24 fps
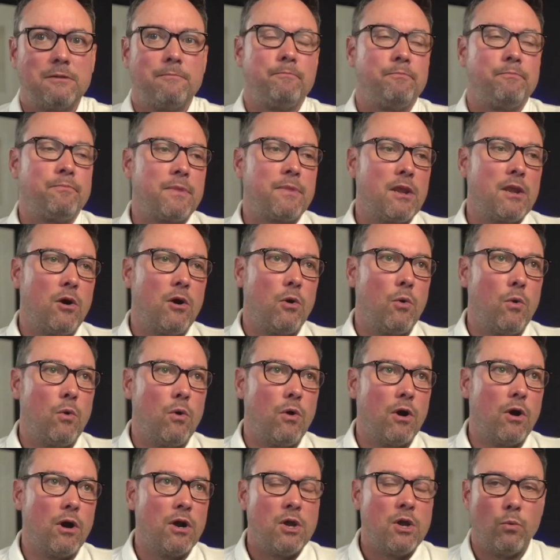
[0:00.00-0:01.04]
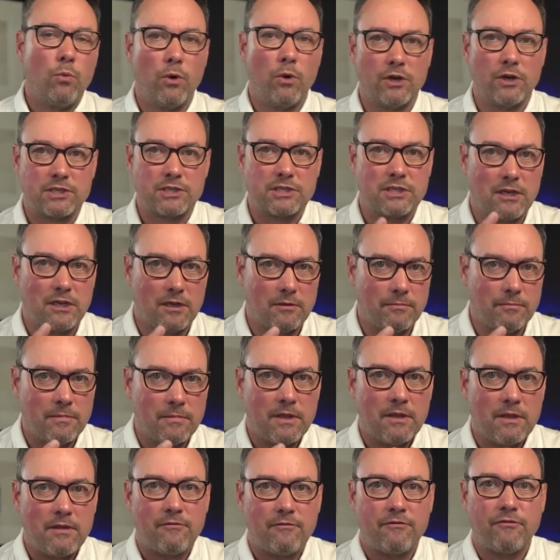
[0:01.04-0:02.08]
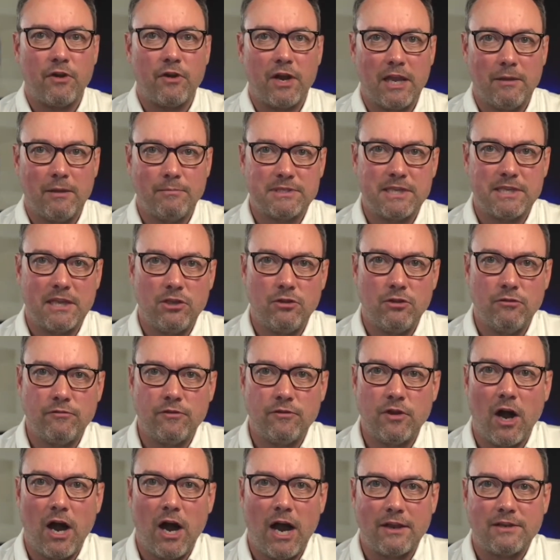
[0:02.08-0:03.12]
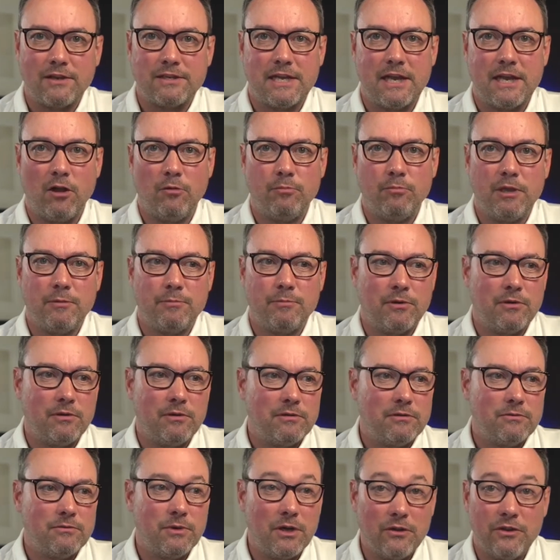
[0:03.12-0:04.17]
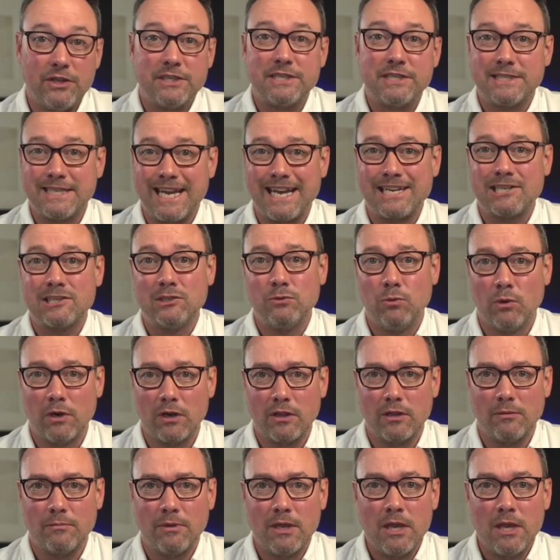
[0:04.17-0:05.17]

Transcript: Or what are some frames that you've got to help people? Well, this is actually one of them.